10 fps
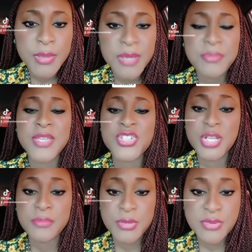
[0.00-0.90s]
PNP and
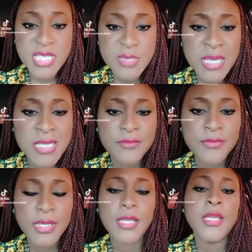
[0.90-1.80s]
JLP,
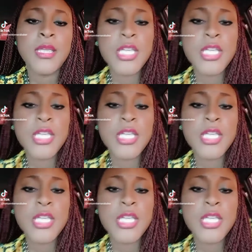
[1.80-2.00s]
respectively,